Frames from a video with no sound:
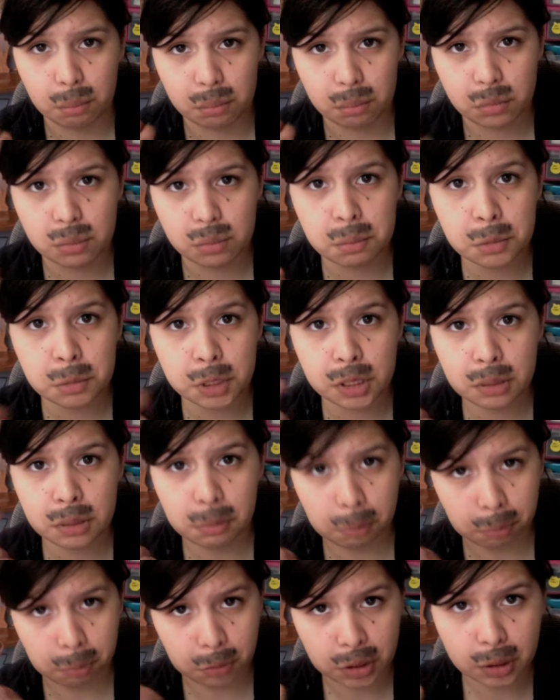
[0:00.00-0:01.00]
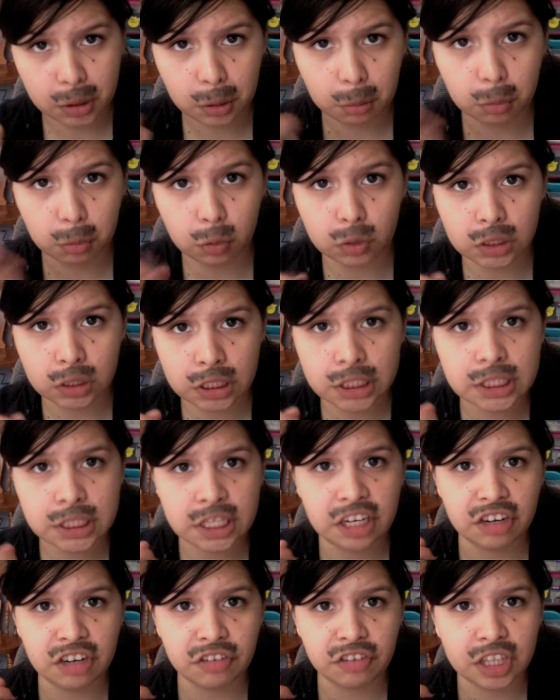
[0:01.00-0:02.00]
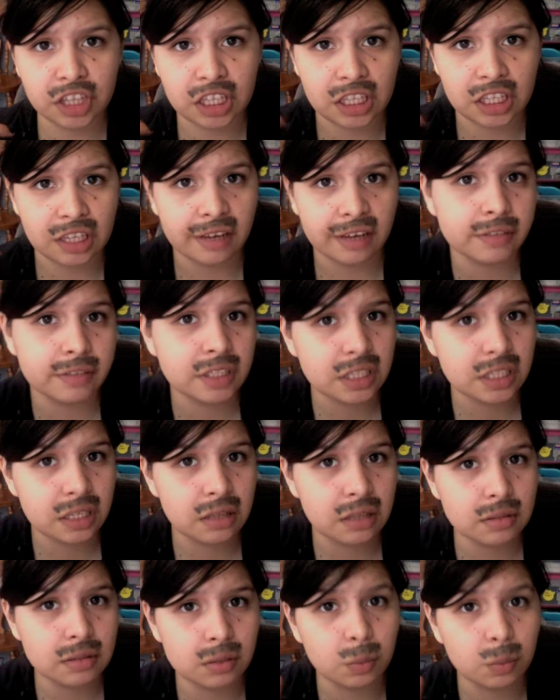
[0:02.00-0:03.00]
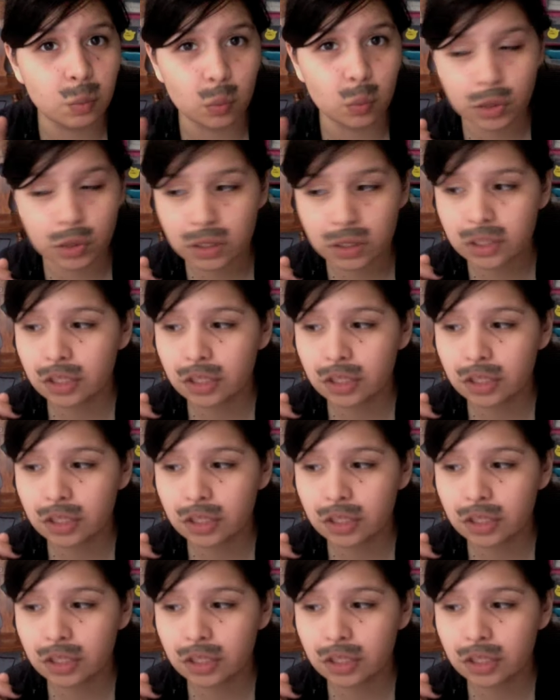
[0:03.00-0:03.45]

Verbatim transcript: me being the police and everything, I've seen some really